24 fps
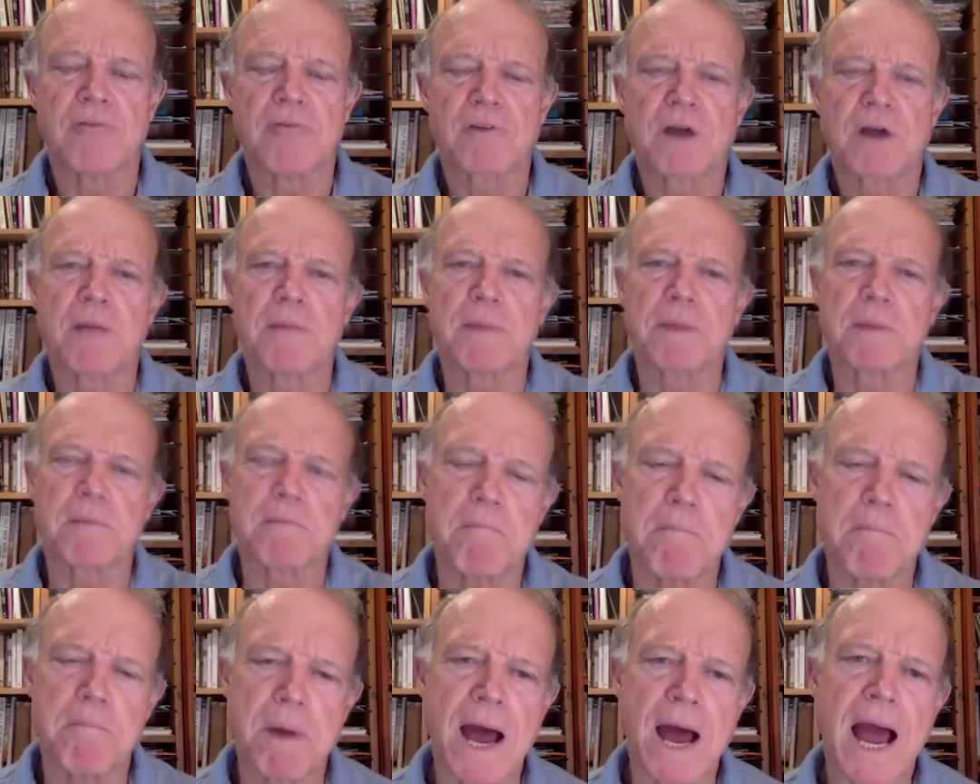
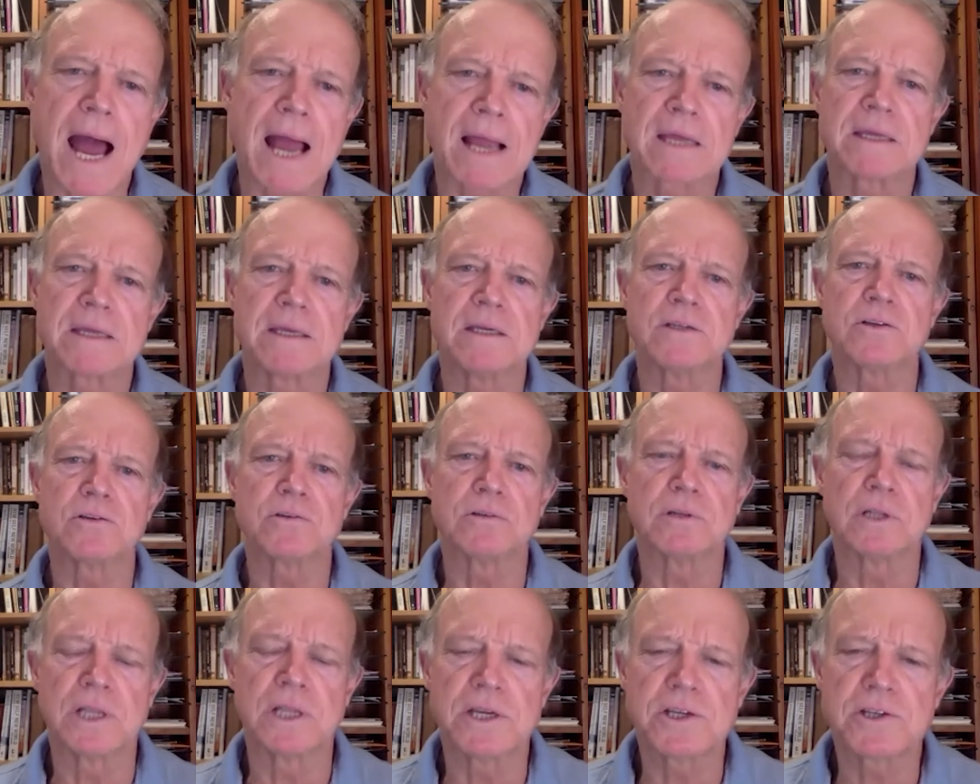coming back into
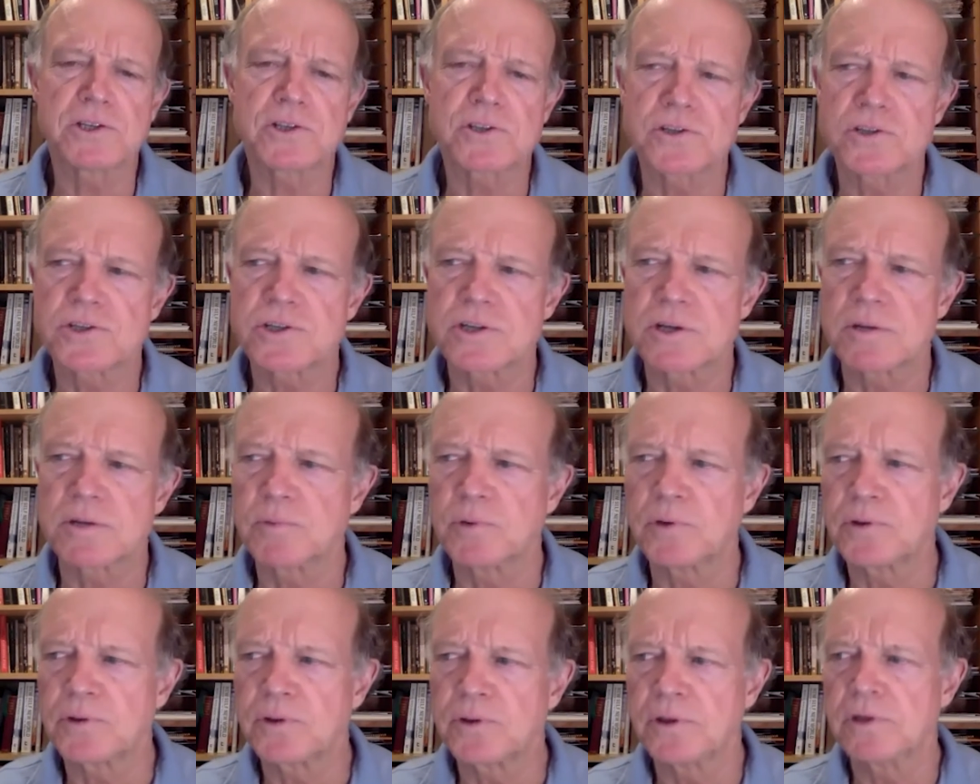relationship
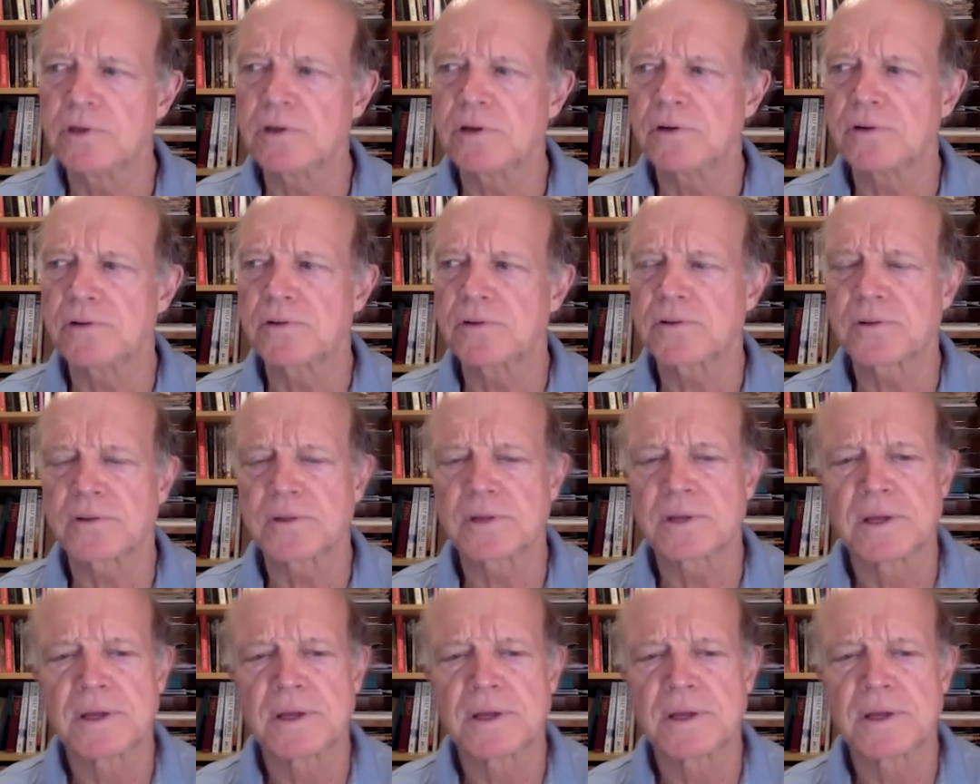with the earth.